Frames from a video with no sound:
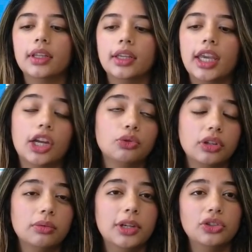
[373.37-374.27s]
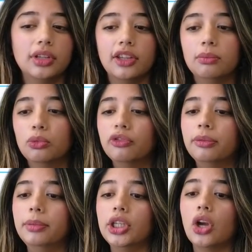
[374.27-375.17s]
AI transformation has moved
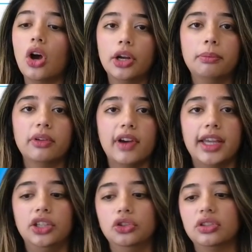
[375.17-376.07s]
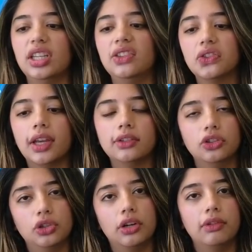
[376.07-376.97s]
beyond providing just insights and
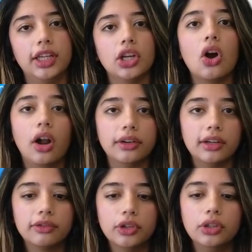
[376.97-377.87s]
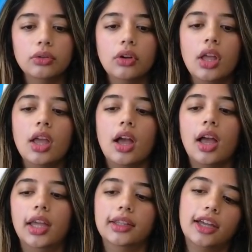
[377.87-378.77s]
generating content for you.
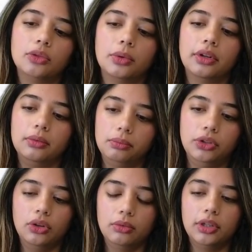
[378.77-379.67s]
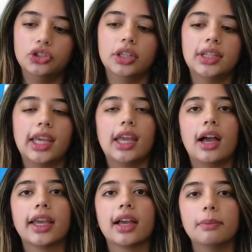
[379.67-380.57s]
And that's where, agentic
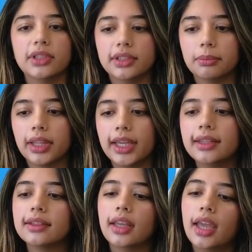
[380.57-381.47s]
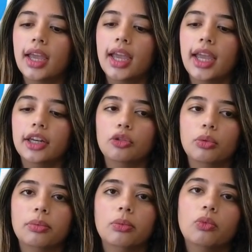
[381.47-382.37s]
AI comes into place, and it
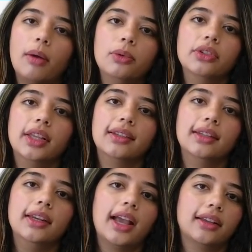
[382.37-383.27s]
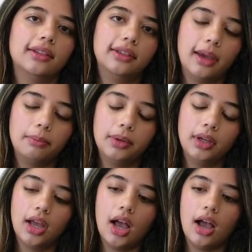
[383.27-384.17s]
represents the next
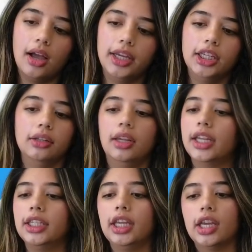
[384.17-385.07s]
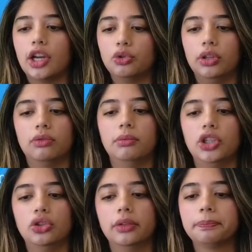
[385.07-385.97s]
step in any AI
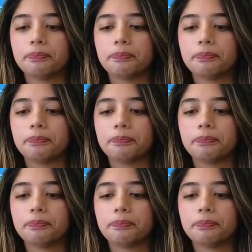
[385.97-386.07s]
transformation,